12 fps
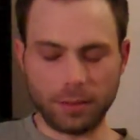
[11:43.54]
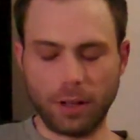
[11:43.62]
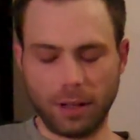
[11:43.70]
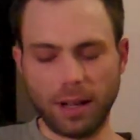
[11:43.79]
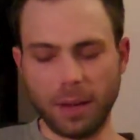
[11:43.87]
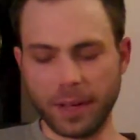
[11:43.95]

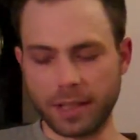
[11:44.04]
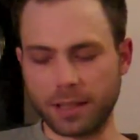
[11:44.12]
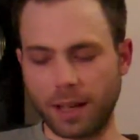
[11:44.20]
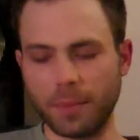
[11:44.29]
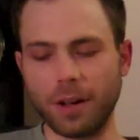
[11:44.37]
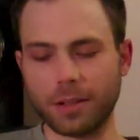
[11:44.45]
well, I'll make
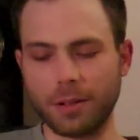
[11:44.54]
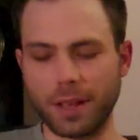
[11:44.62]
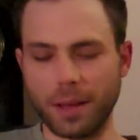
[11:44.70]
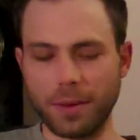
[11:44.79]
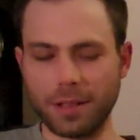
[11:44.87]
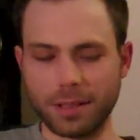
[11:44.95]
time. I'll go
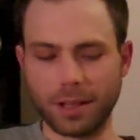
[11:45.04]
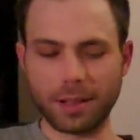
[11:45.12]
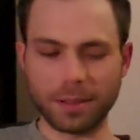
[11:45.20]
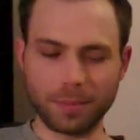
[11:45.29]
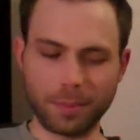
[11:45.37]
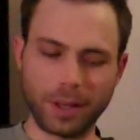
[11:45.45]
game
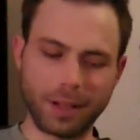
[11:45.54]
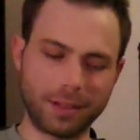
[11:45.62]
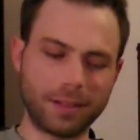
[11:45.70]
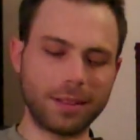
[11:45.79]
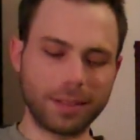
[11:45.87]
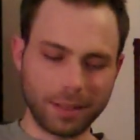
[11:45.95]
hunting, but
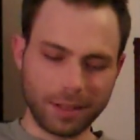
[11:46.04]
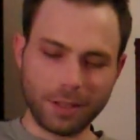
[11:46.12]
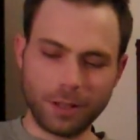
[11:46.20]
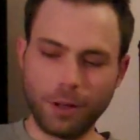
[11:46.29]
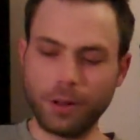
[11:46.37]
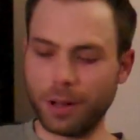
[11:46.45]

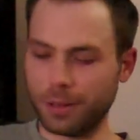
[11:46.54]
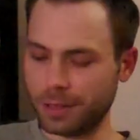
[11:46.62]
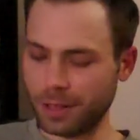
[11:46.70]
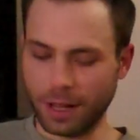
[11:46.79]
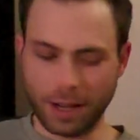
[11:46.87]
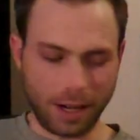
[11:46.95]
who knows?